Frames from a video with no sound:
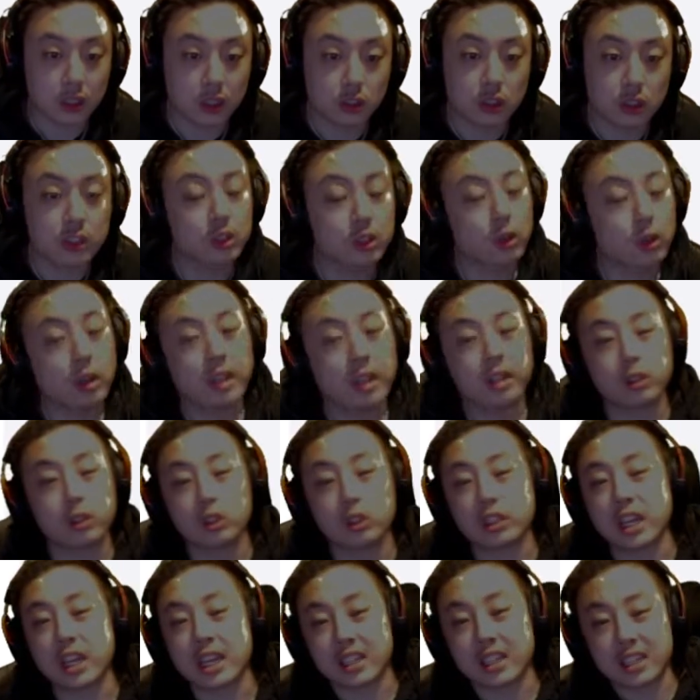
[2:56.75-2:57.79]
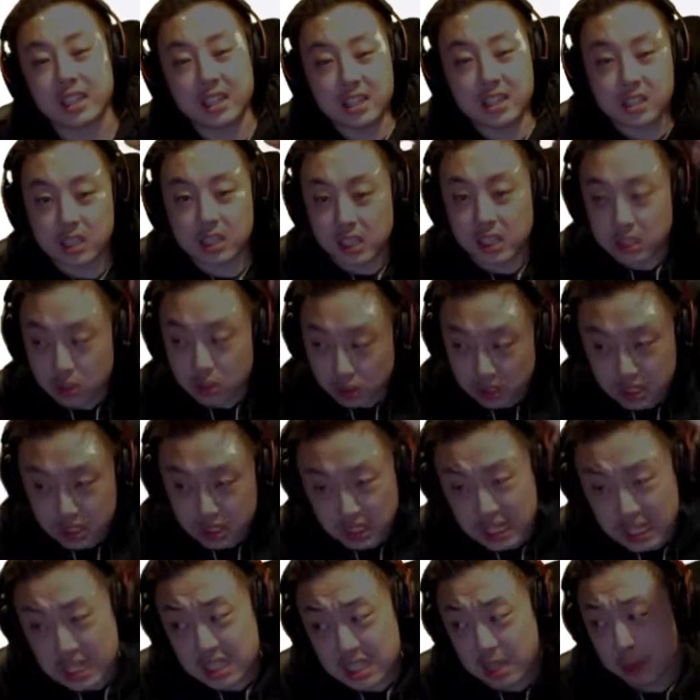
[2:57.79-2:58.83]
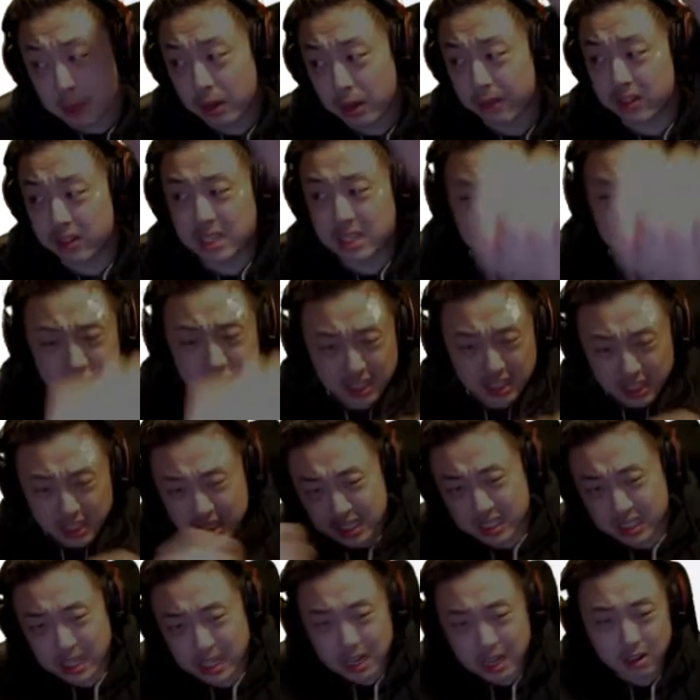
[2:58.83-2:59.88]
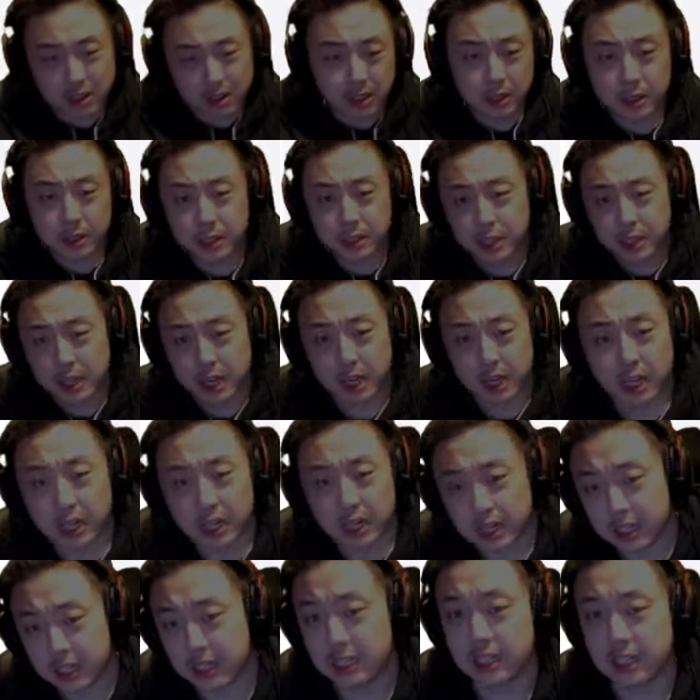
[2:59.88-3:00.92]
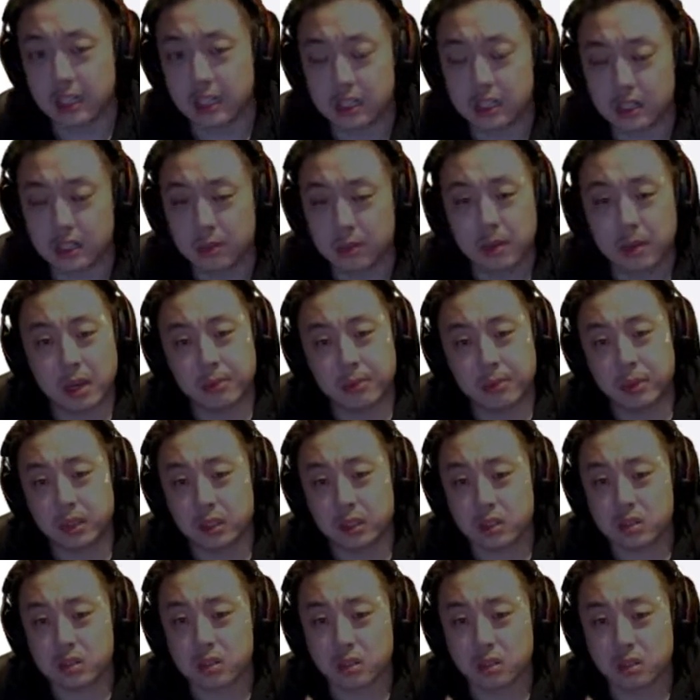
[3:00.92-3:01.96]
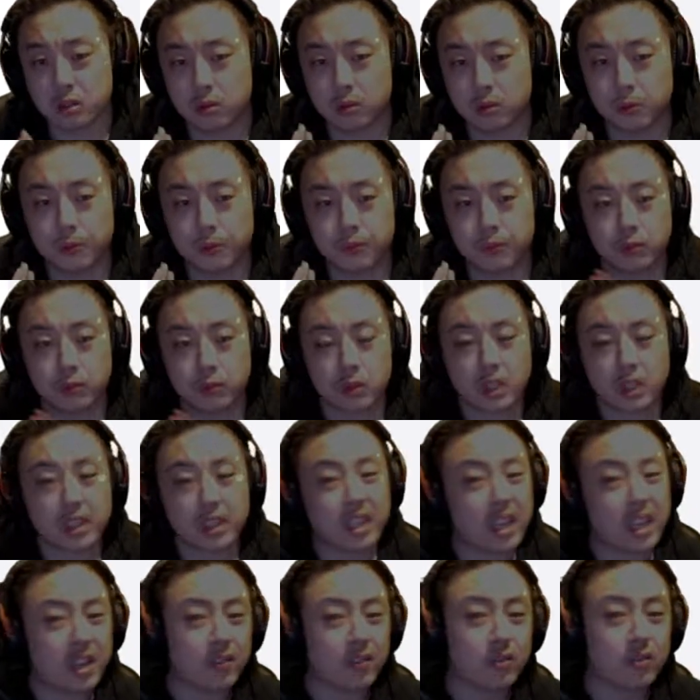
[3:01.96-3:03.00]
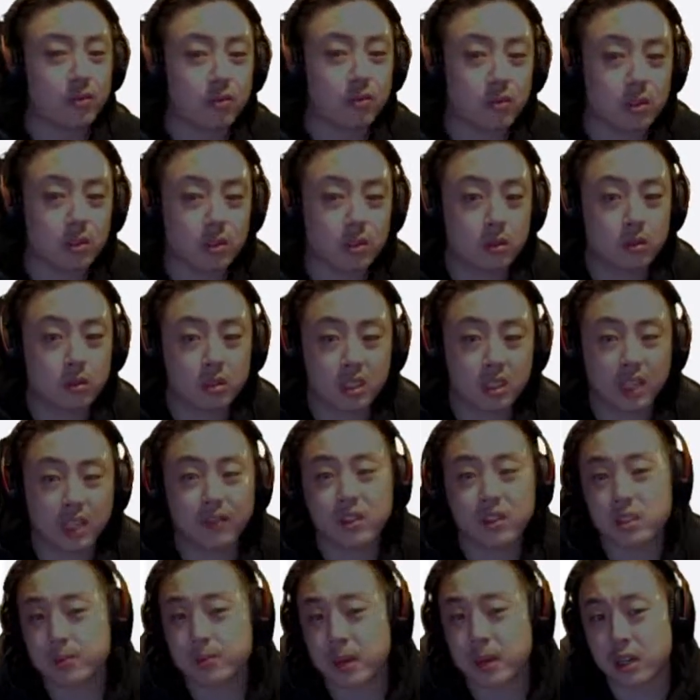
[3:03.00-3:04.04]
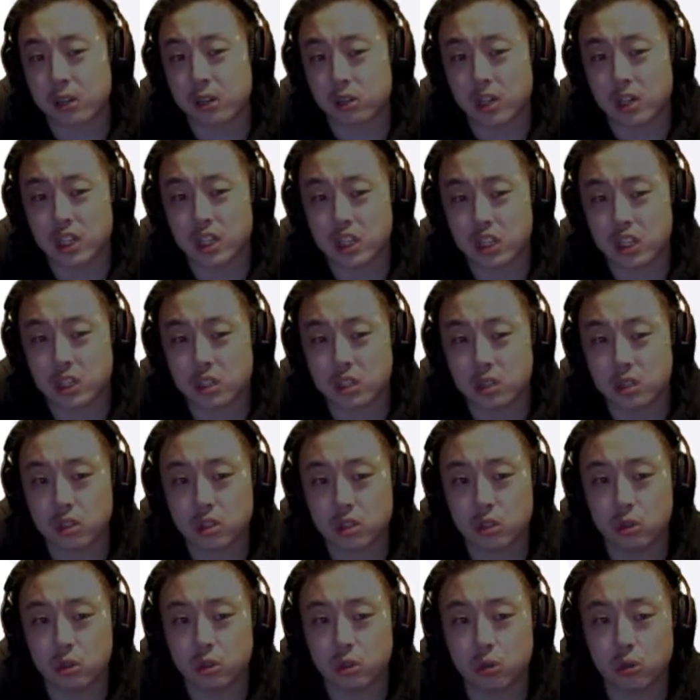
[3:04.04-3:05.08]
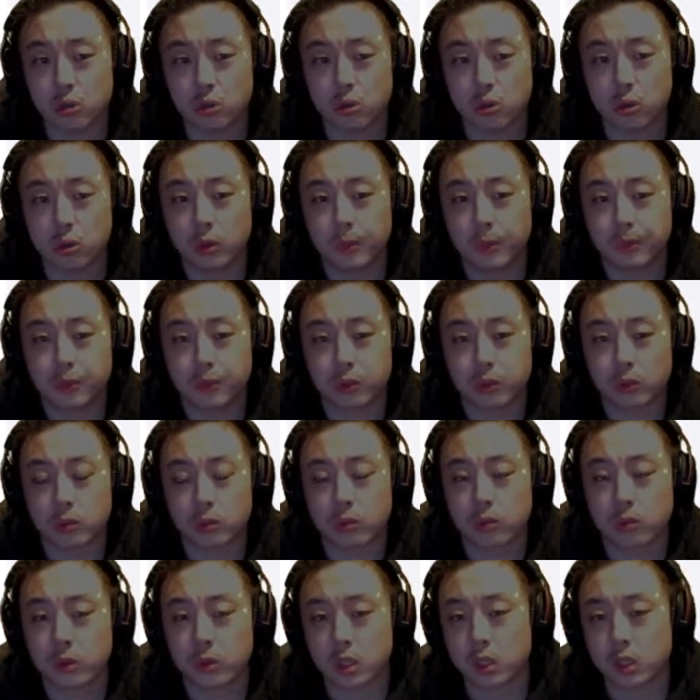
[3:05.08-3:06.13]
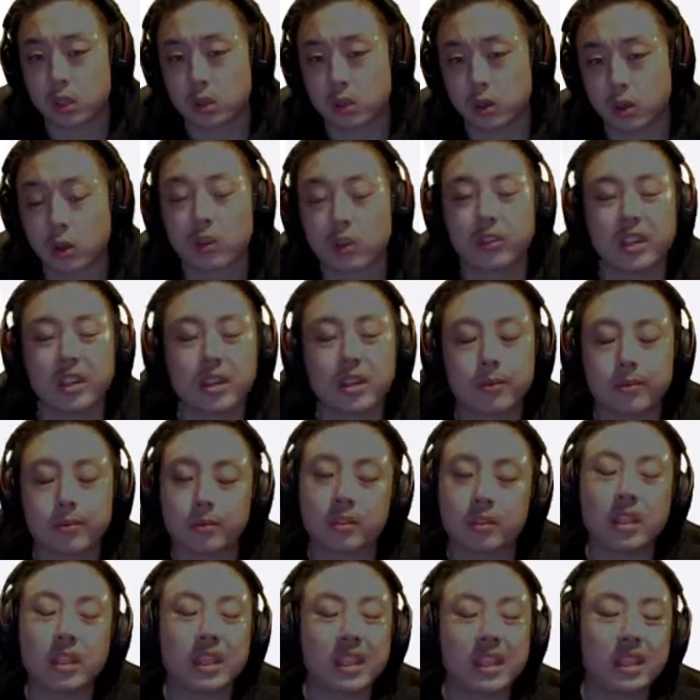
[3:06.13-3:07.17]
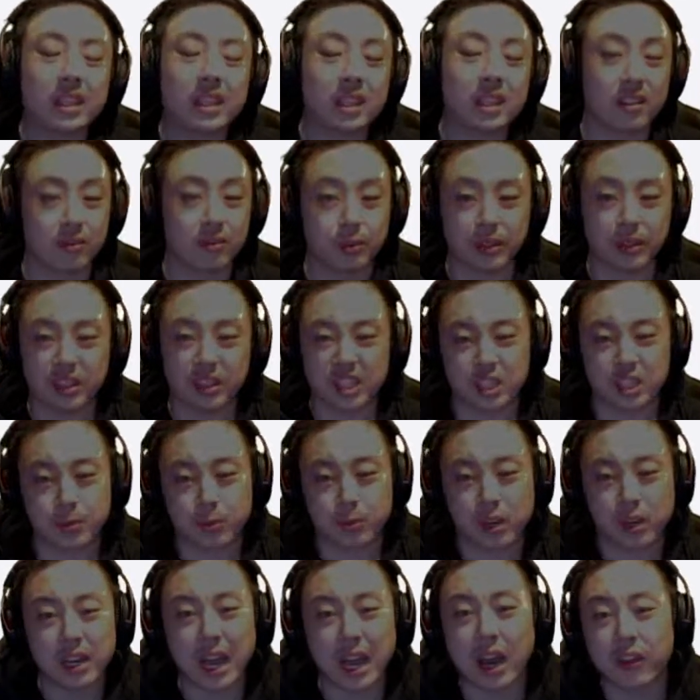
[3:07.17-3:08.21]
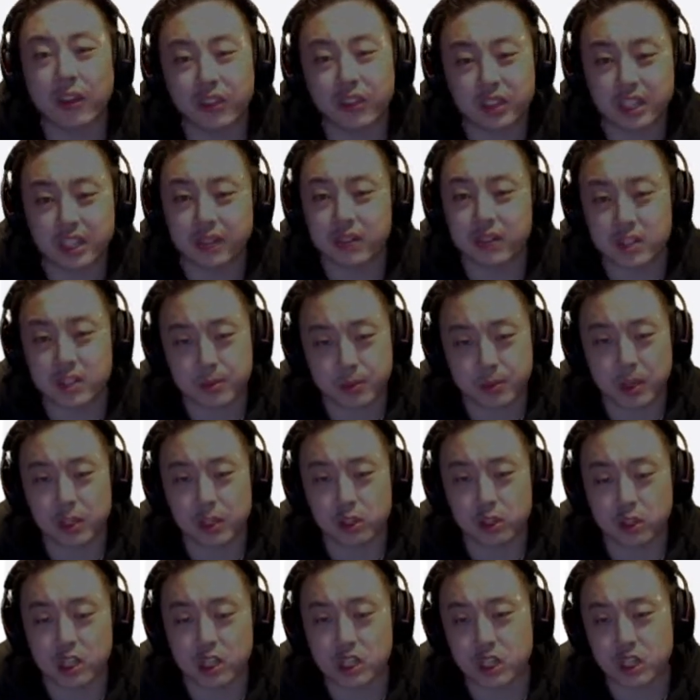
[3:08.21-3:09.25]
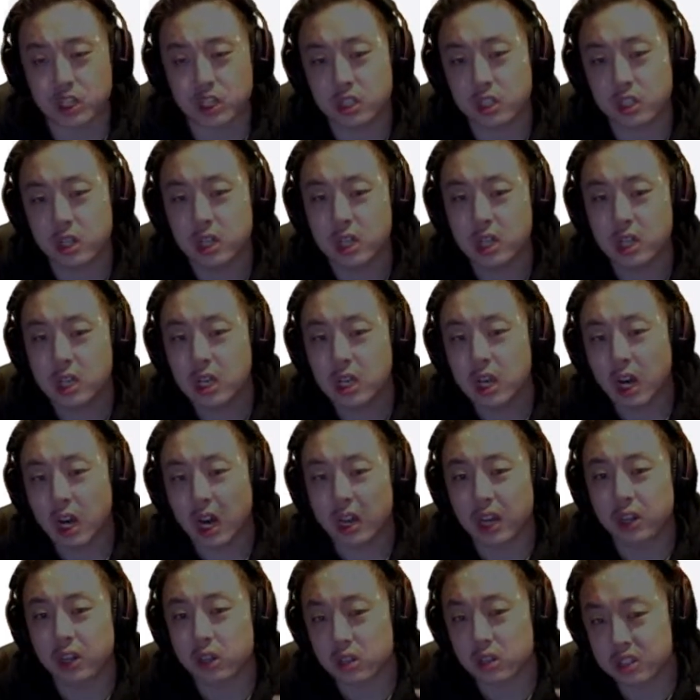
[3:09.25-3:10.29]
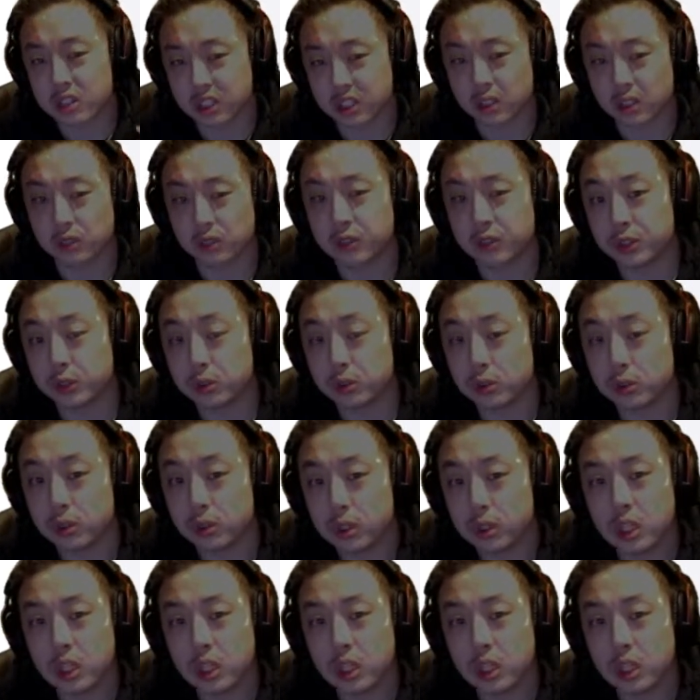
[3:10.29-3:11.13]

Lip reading: Let's go ahead and look at Kisei. So this Kisei buff is actually kind of scary, in my opinion. So they gave defense penetration to, or they didn't give, but they spread out the defense penetration on her skill 2.